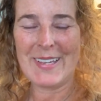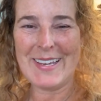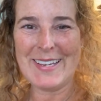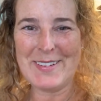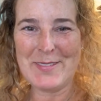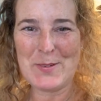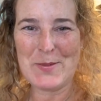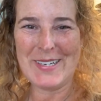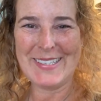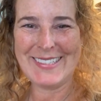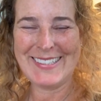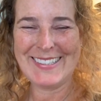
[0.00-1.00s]
Hey
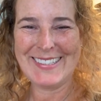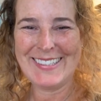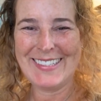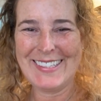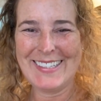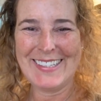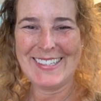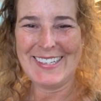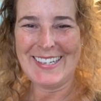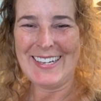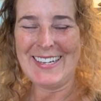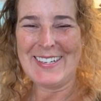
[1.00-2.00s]
everyone.
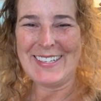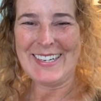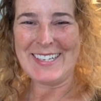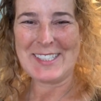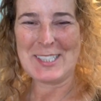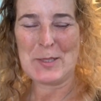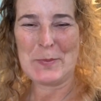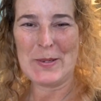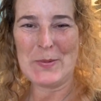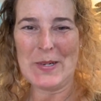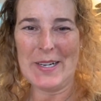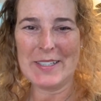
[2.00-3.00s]
Gosh, it's been
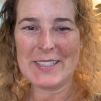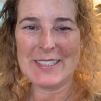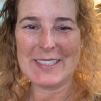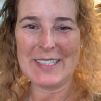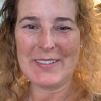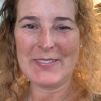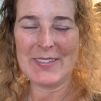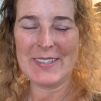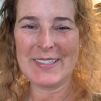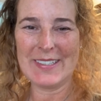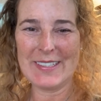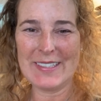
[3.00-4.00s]
a while since I've
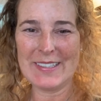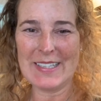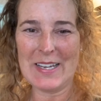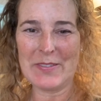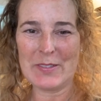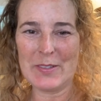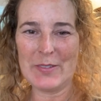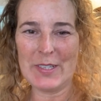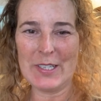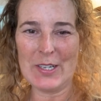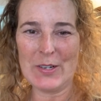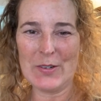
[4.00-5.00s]
left a
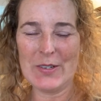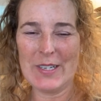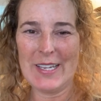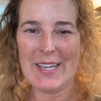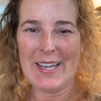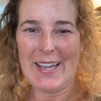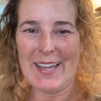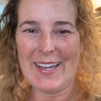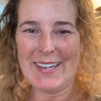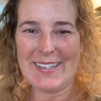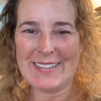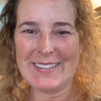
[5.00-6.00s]
video
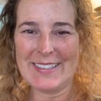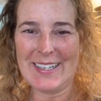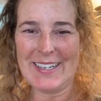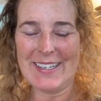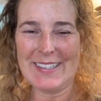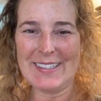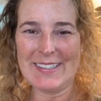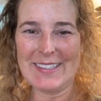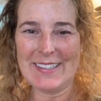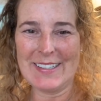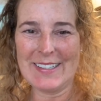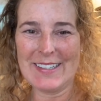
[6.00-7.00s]
and
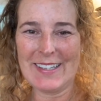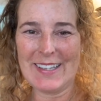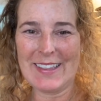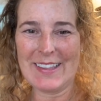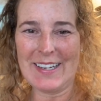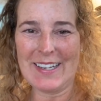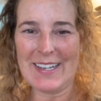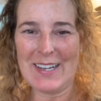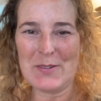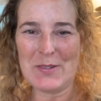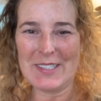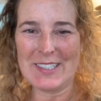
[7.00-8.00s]
thought
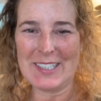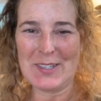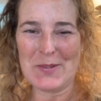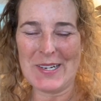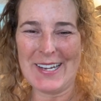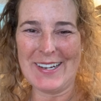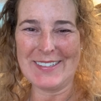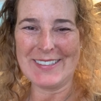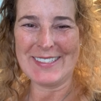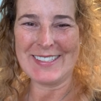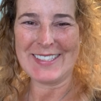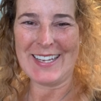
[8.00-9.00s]
I would send one out
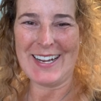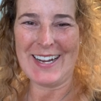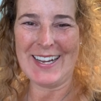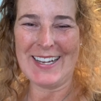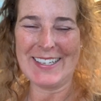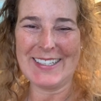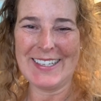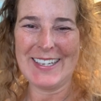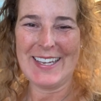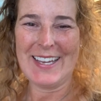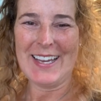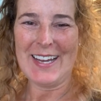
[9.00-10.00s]
and say hi.
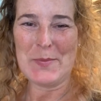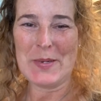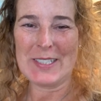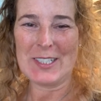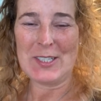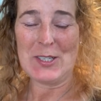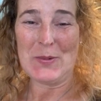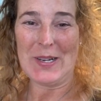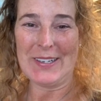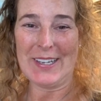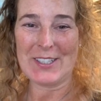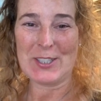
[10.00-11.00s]
I'm going to send two
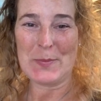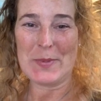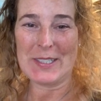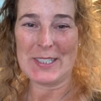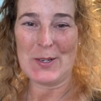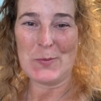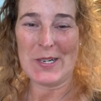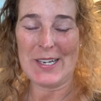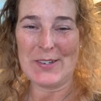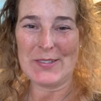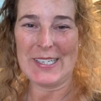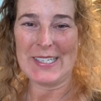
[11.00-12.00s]
out actually. I'm going to send one
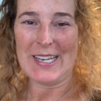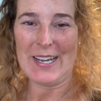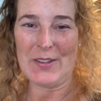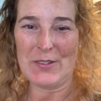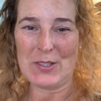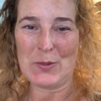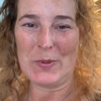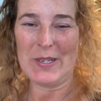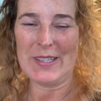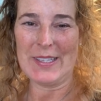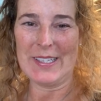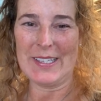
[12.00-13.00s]
out right now, this
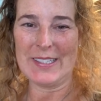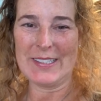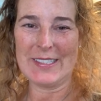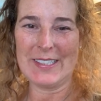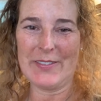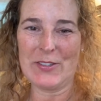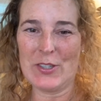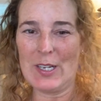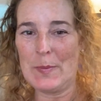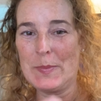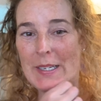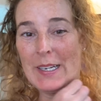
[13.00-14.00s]
one that gives you an
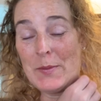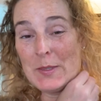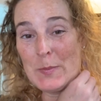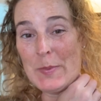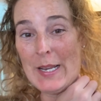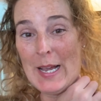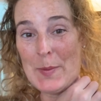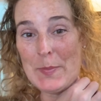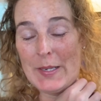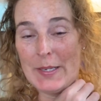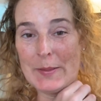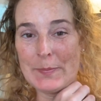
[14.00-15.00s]
update on what's been
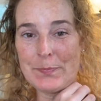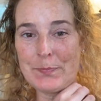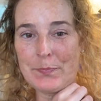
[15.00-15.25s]
happening.